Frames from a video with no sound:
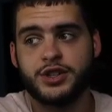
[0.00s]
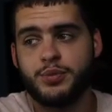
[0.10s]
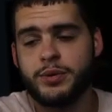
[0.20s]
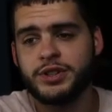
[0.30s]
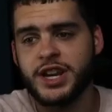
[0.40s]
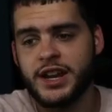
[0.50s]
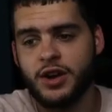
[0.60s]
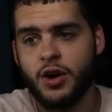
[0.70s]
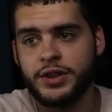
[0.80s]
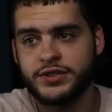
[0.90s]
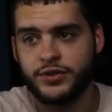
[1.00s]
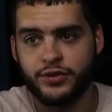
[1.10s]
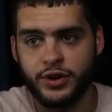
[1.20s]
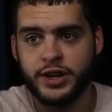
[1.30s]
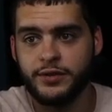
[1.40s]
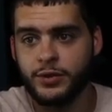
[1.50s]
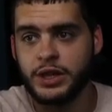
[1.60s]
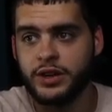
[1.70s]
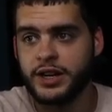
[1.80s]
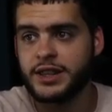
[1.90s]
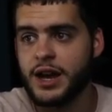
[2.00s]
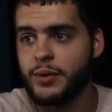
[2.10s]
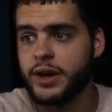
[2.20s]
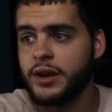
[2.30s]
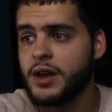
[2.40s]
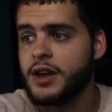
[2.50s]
So you're pretty much getting all these for free if you really look at it that way.